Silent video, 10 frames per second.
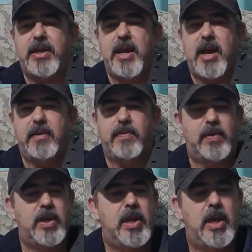knife.
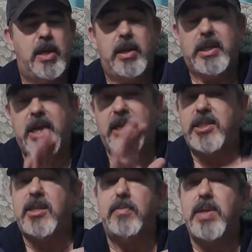
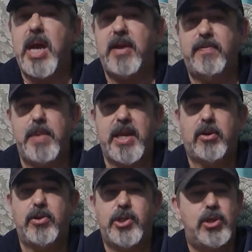Custom knife
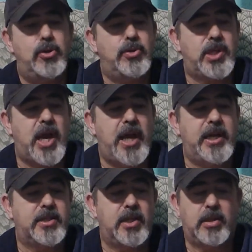makers use
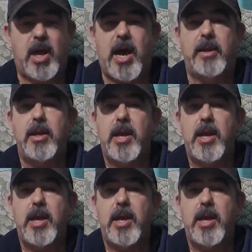Kydex a lot.